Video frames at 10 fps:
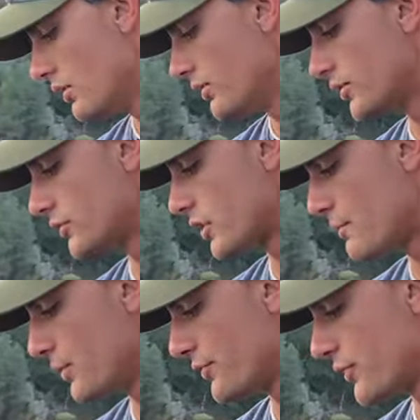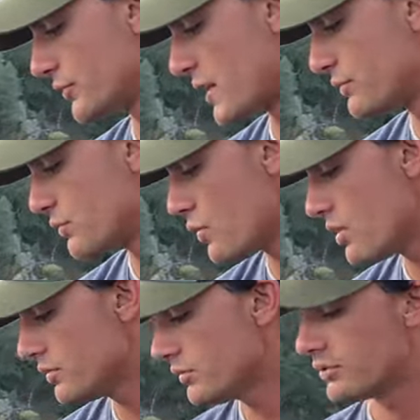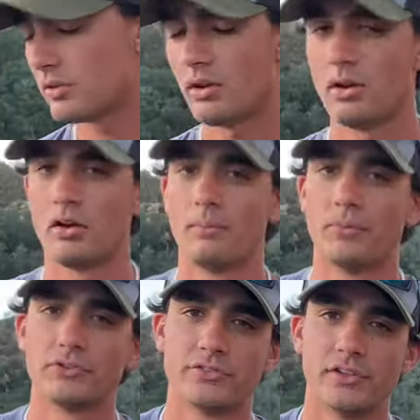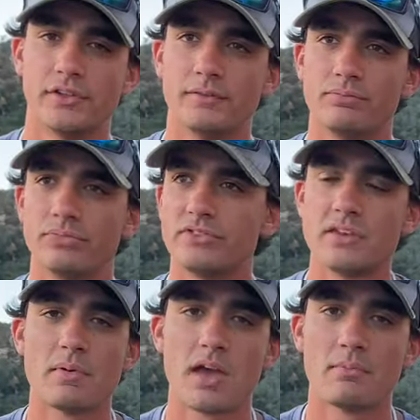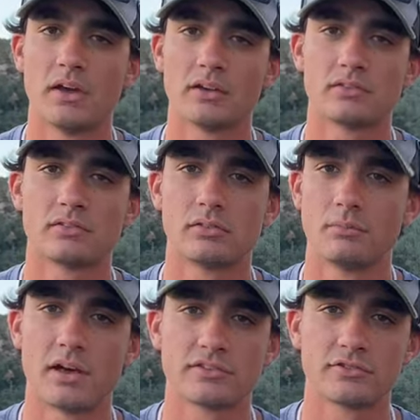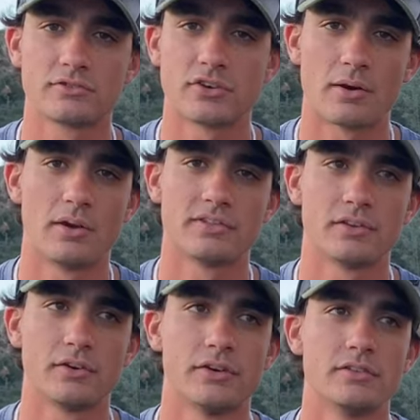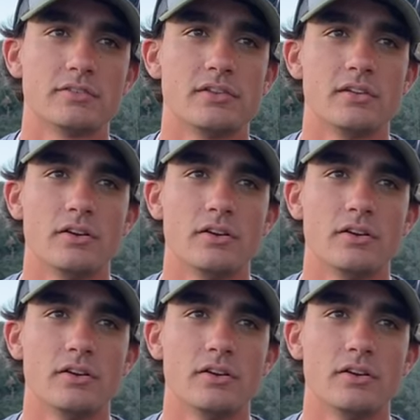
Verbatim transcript: There's a couple different types of ones. Um, there's the Z-Man makes the best chatterbaits there is,